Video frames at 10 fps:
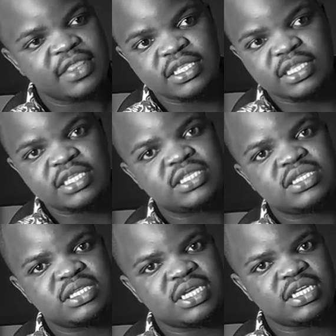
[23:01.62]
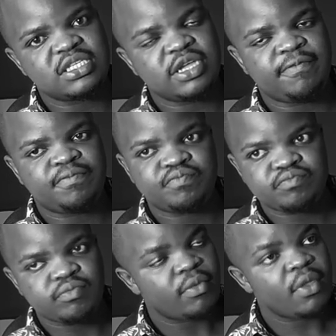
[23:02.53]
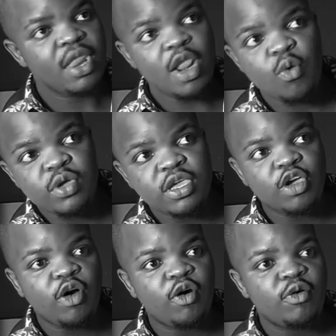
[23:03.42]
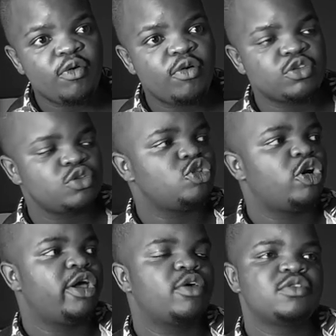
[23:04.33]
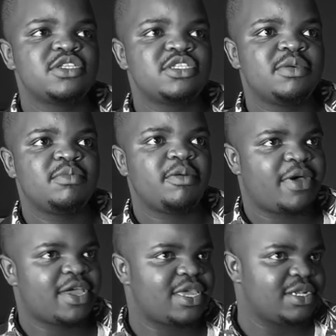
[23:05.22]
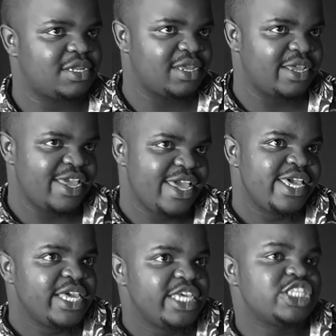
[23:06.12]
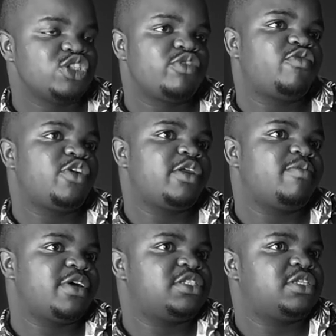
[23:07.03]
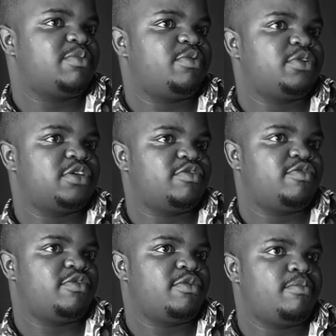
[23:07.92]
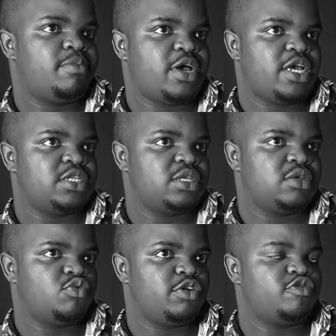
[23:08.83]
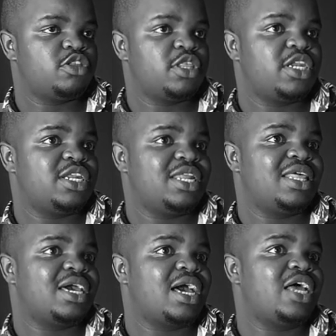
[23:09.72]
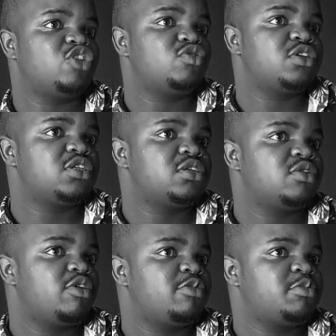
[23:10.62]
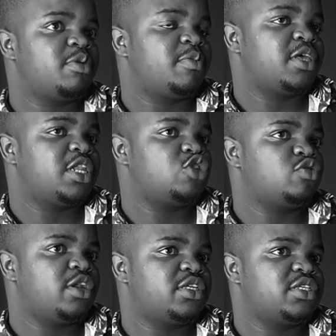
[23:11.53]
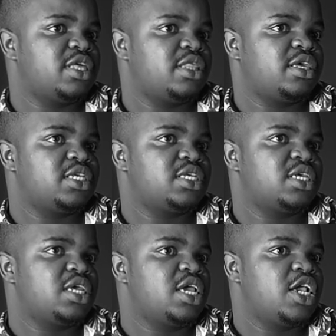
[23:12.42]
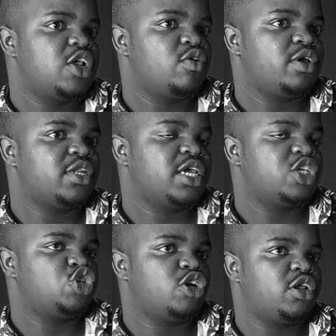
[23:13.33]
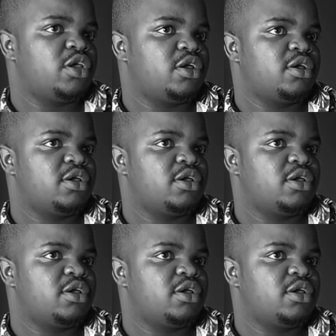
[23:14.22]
there's just um we go also to our ecosystem, the market is not very much supportive. But we have seen that in other countries where people are beginning to understand this. You look at Nigeria,